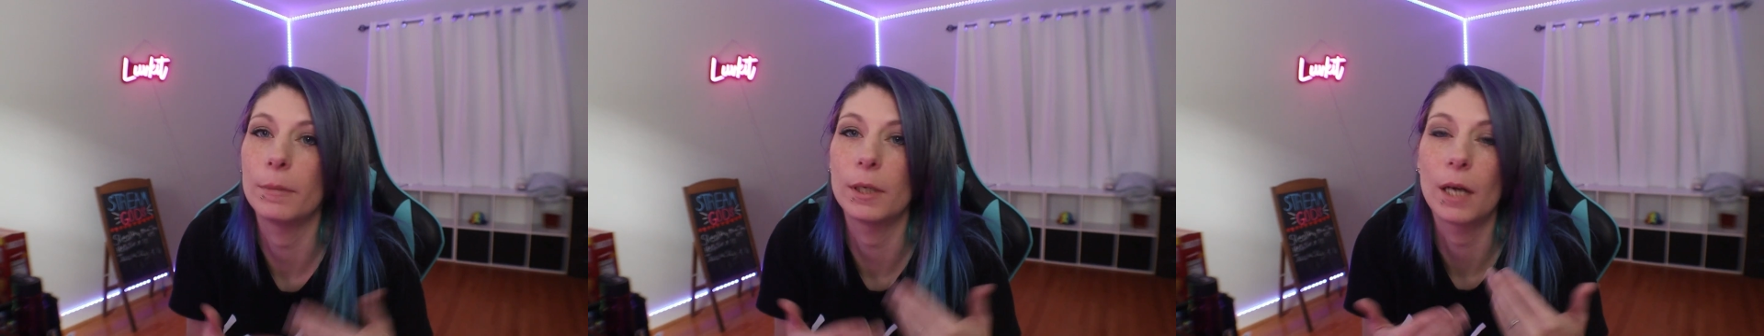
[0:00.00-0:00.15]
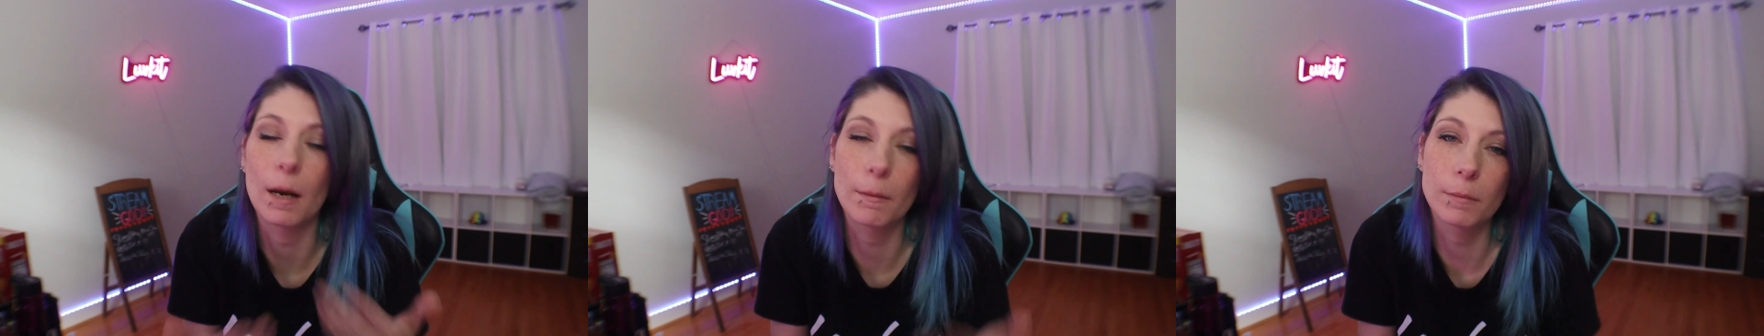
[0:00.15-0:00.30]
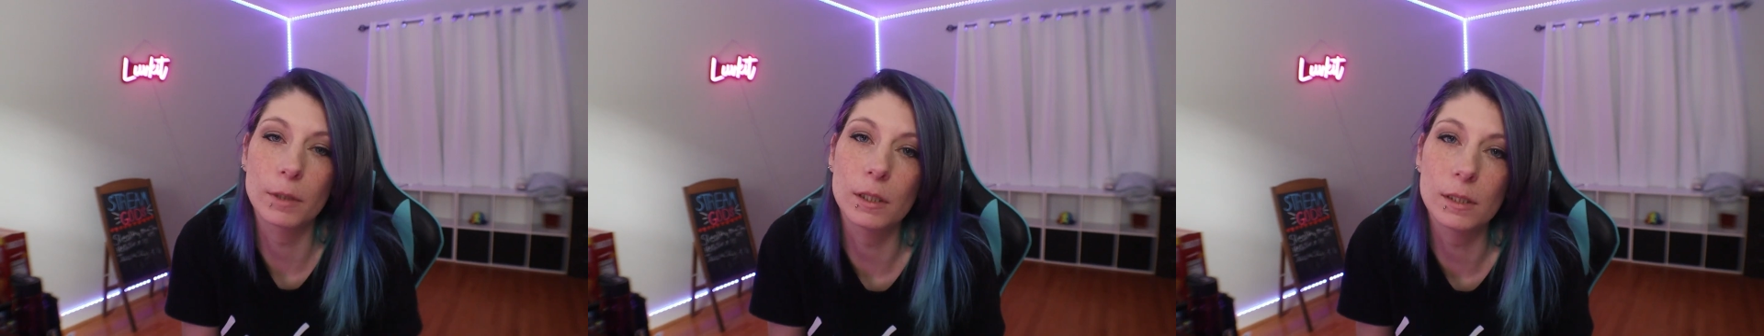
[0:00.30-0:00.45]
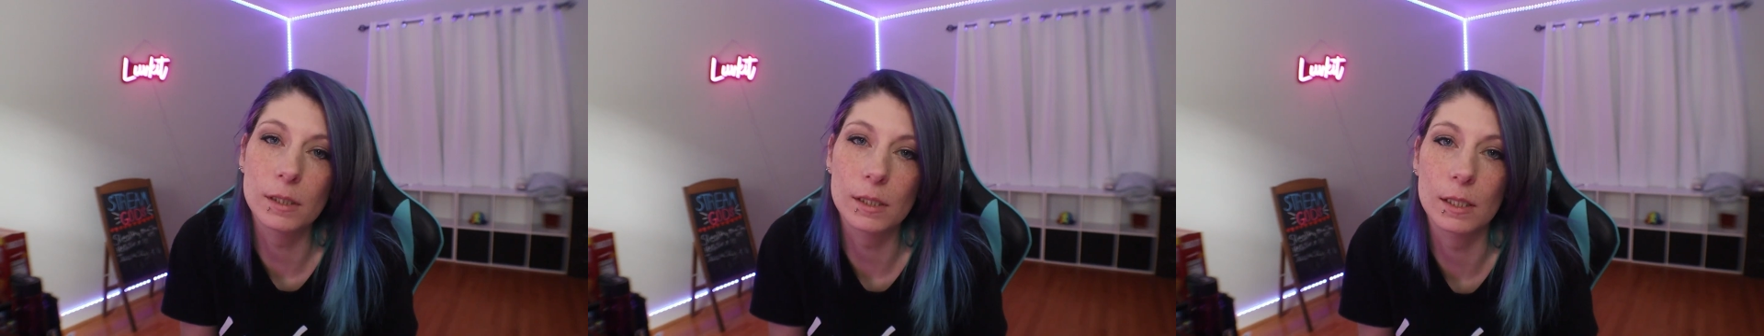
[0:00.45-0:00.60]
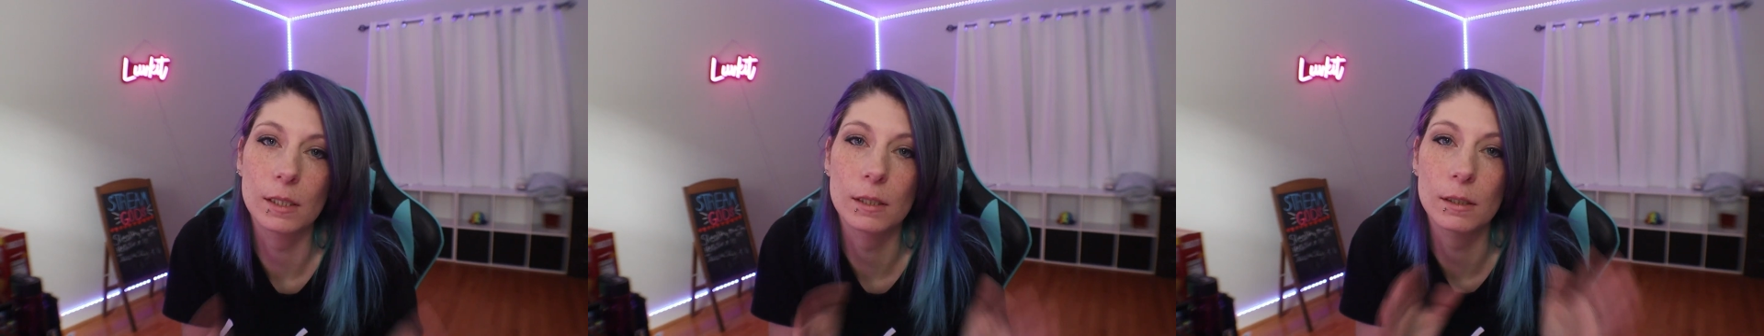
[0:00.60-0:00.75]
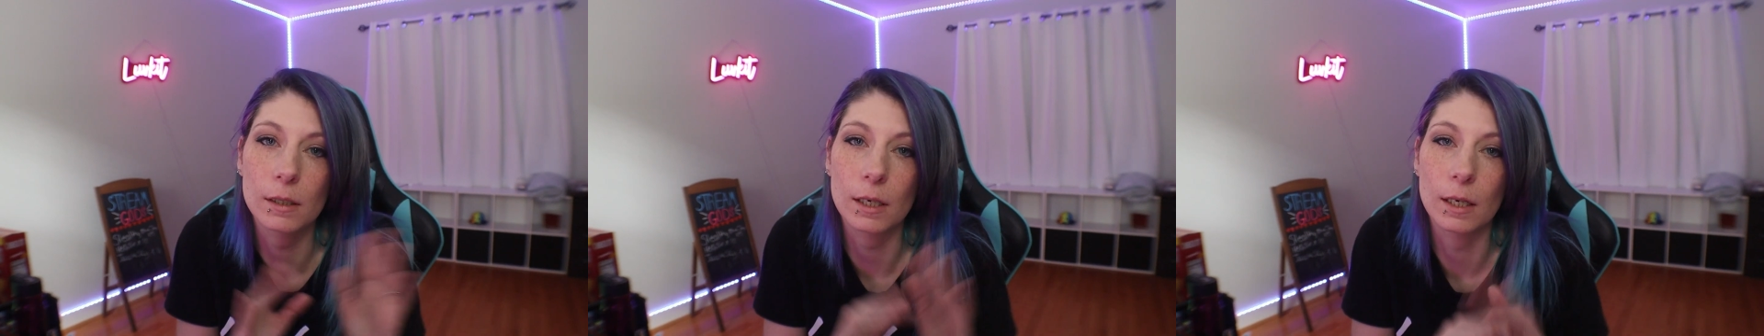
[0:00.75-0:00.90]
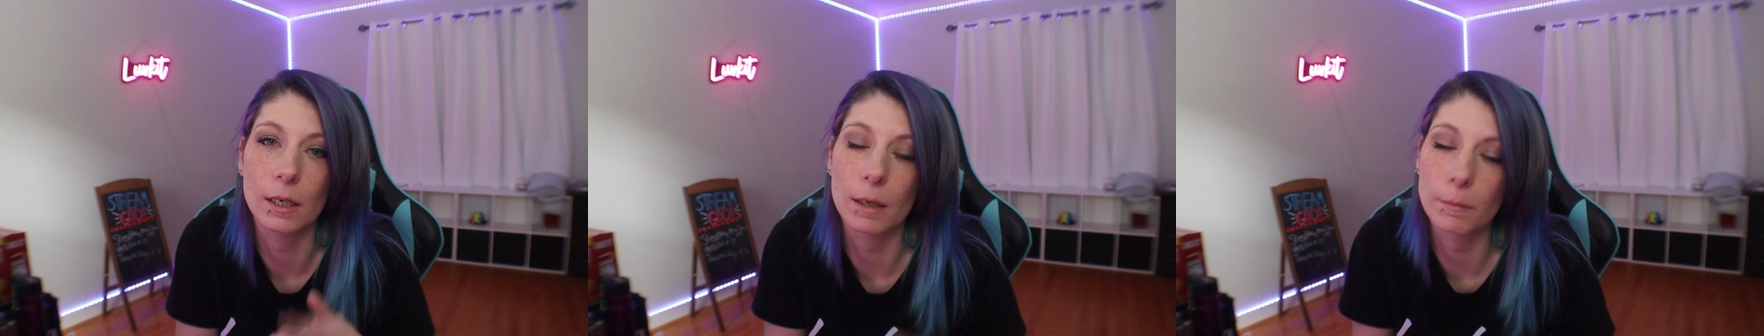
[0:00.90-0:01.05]
but I'm going to sit
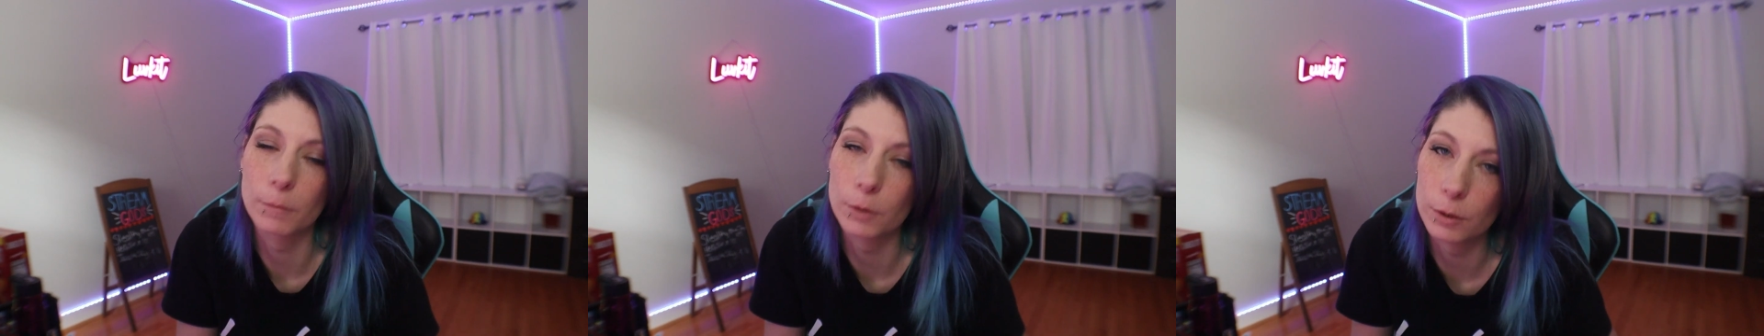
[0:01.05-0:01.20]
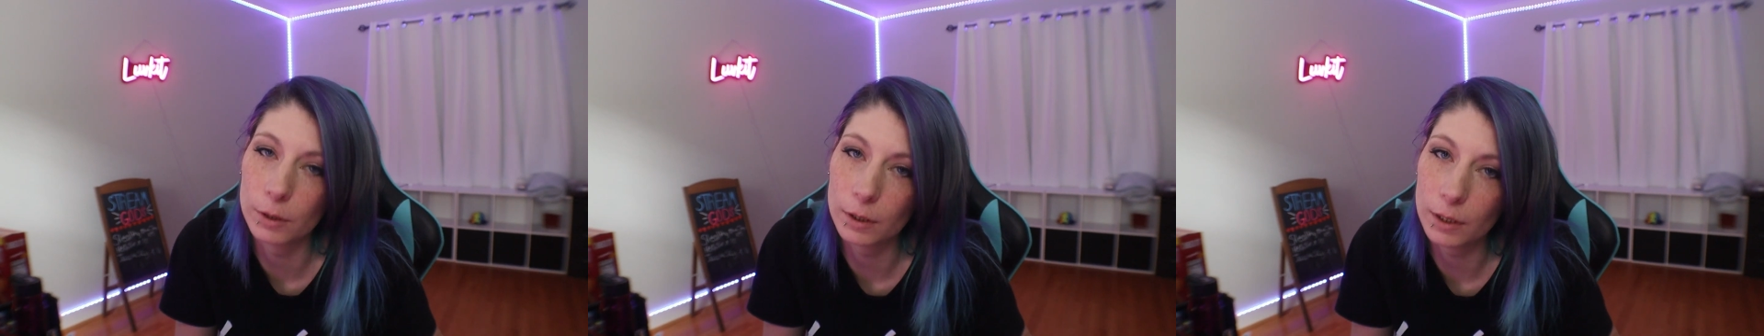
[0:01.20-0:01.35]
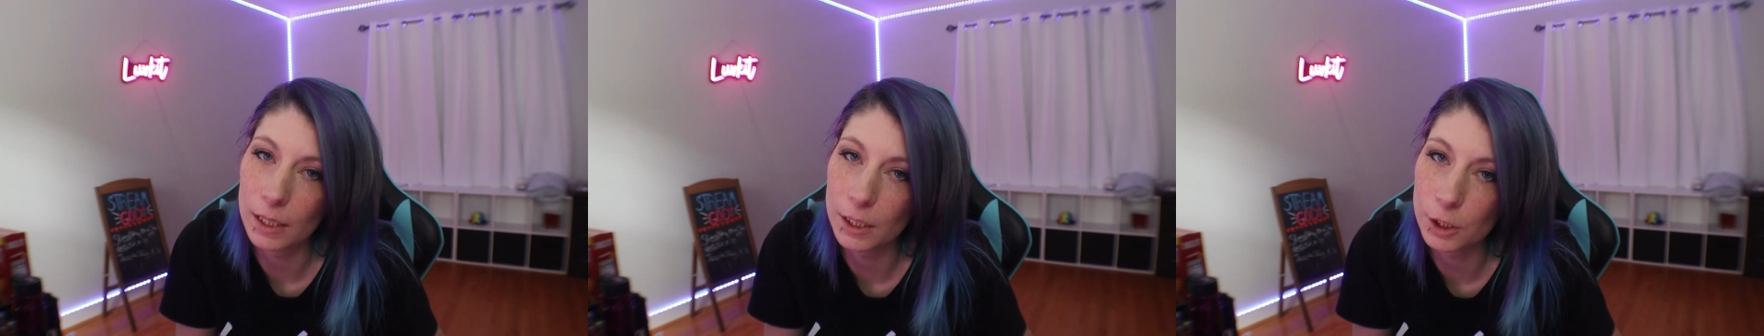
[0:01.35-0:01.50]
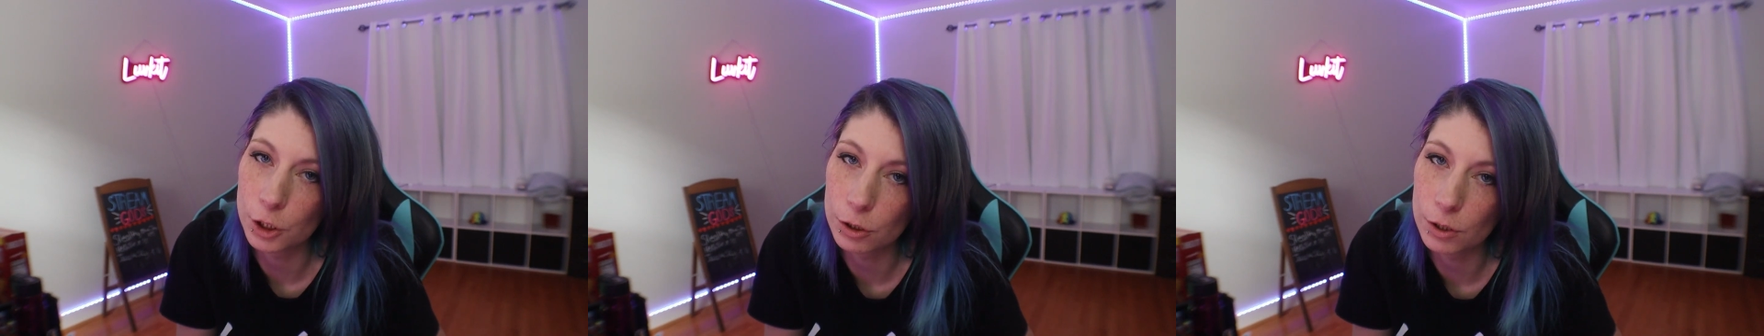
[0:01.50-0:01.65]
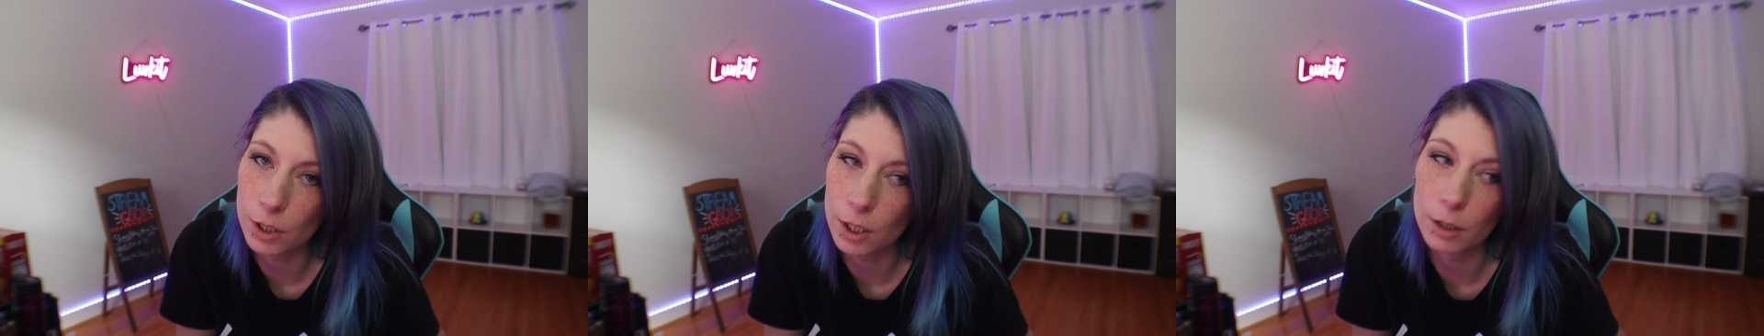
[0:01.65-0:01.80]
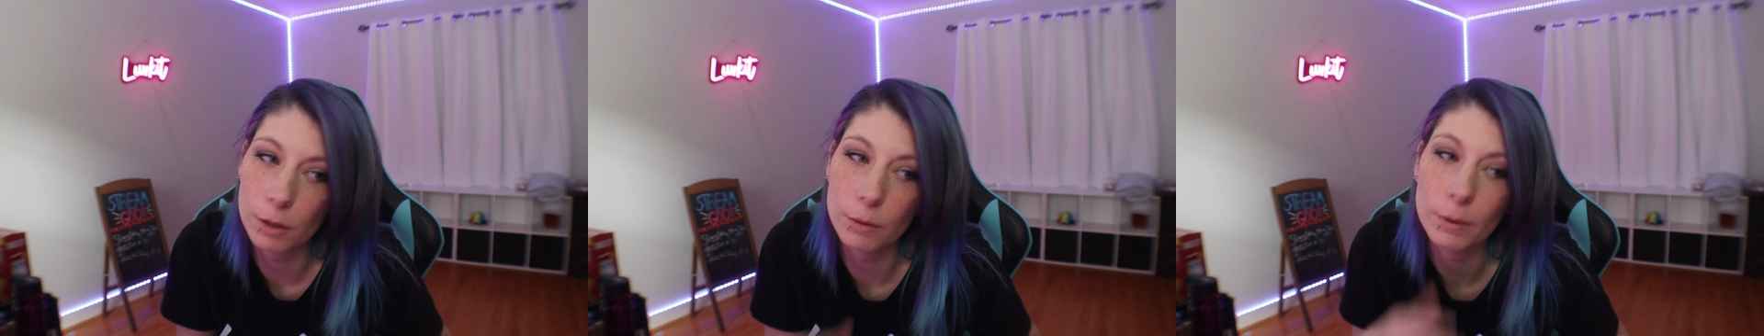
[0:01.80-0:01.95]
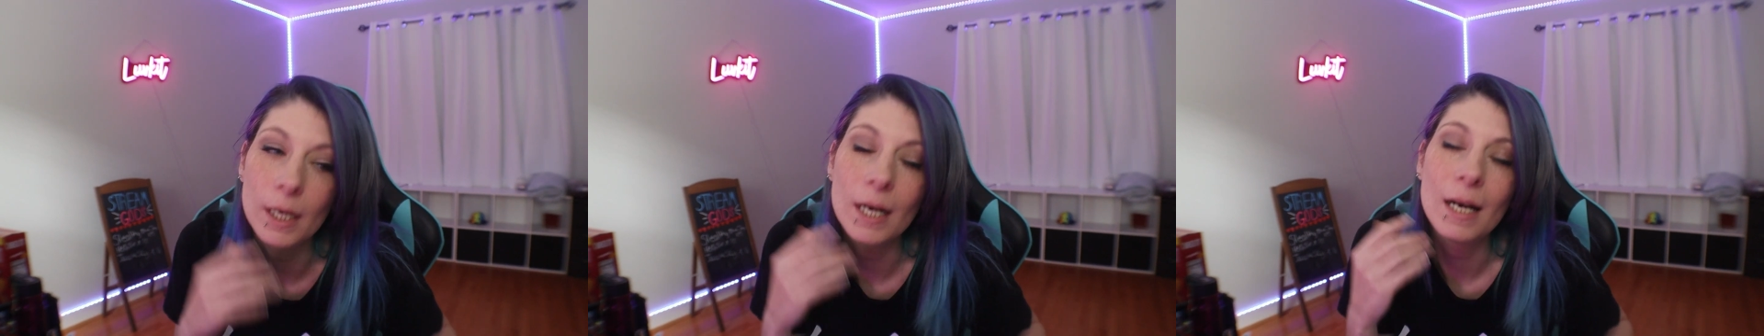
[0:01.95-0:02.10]
here and I'm going to let you
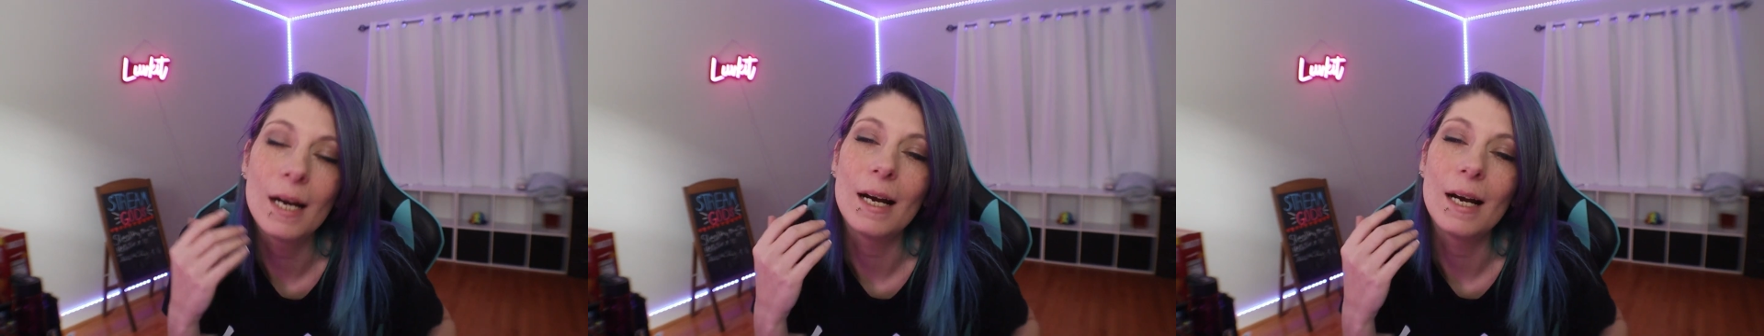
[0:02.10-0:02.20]
know